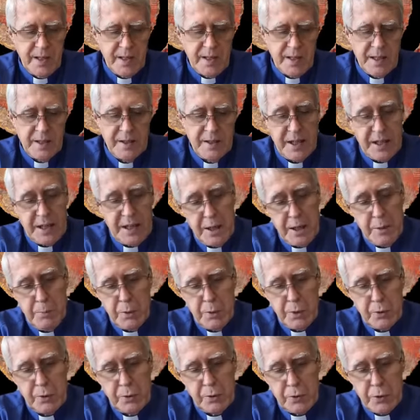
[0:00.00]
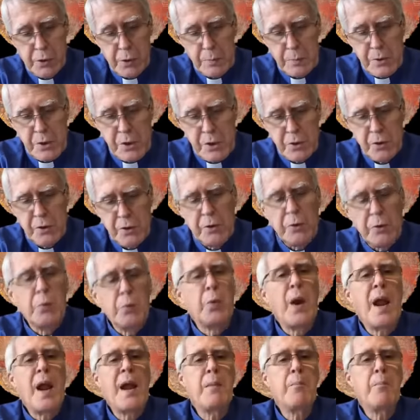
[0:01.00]
In the Hebrew scriptures, the
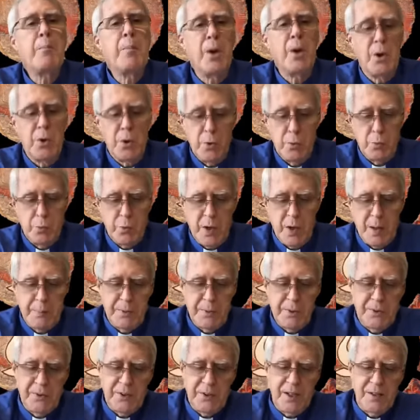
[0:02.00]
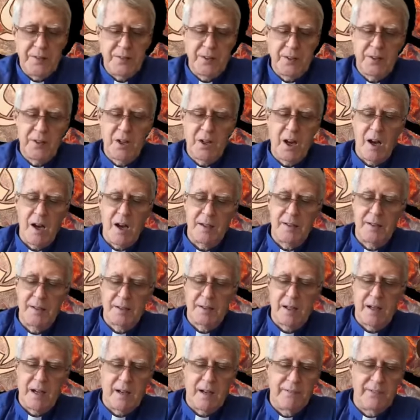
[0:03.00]
rainbow represents God's
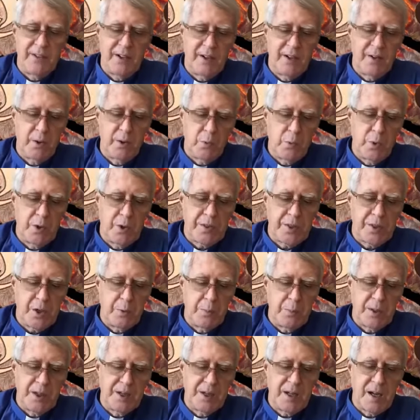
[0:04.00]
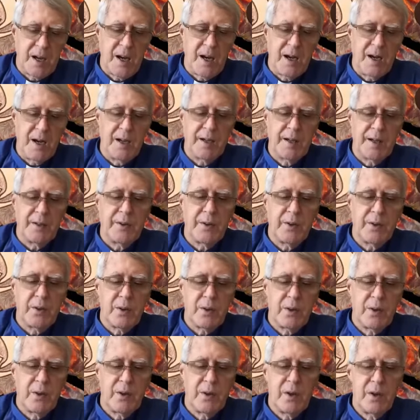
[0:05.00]
covenant with humankind.
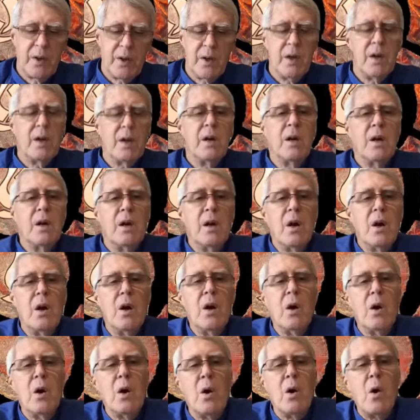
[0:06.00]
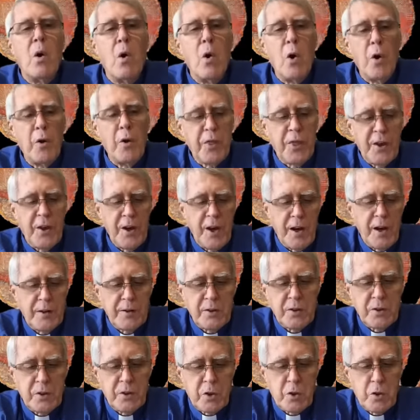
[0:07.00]

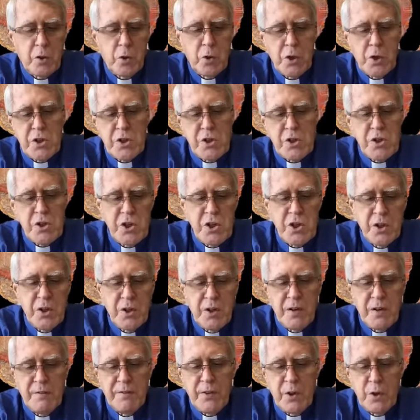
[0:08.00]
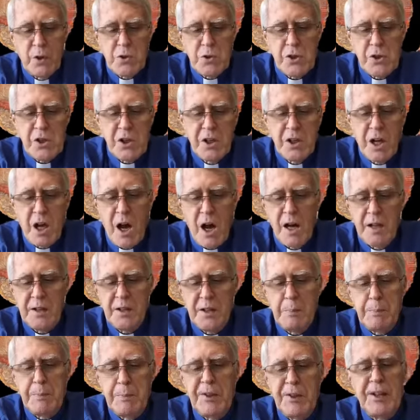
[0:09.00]
Orthodox Christian devotion
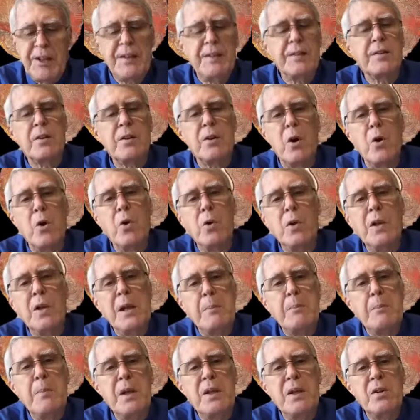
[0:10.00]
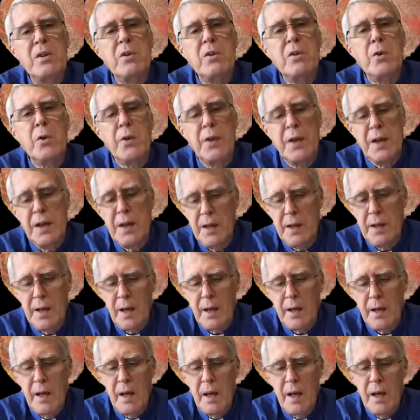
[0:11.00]
contemplates the holy mystery
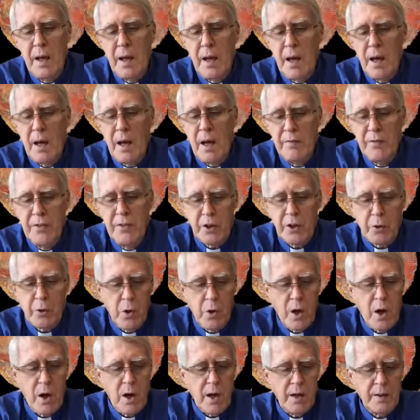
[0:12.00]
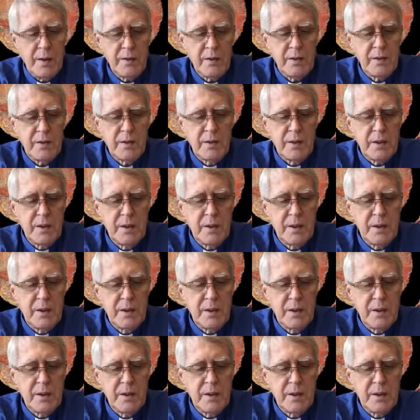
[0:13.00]
of the cross